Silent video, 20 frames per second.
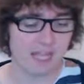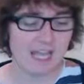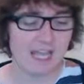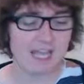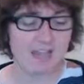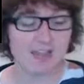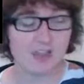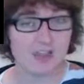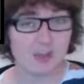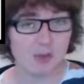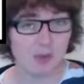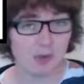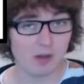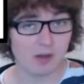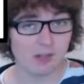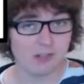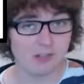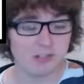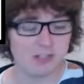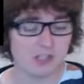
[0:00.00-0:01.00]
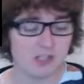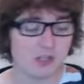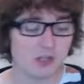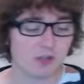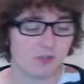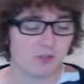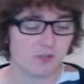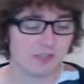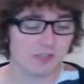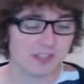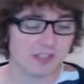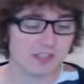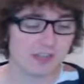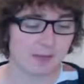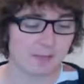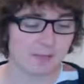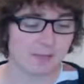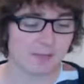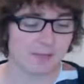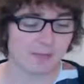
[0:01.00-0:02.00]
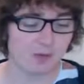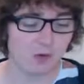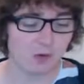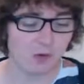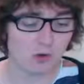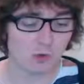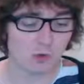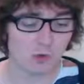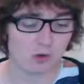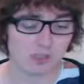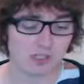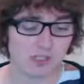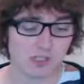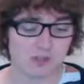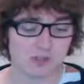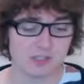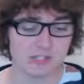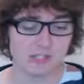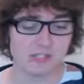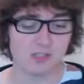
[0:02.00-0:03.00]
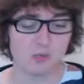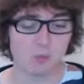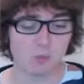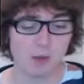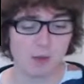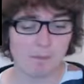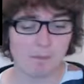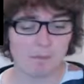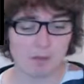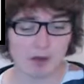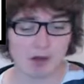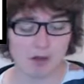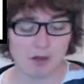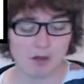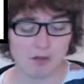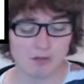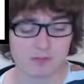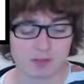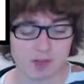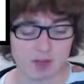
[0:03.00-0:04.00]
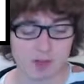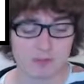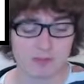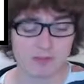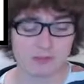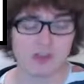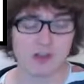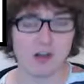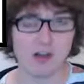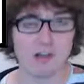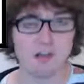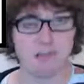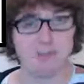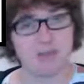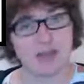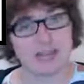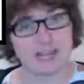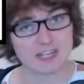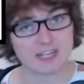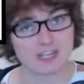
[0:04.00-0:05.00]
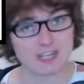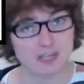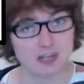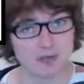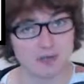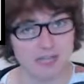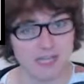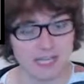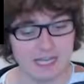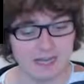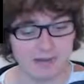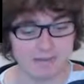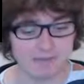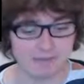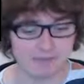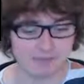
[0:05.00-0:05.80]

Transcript: In other words, you can fit up to 4 quarter notes into one bar of common time, as shown here.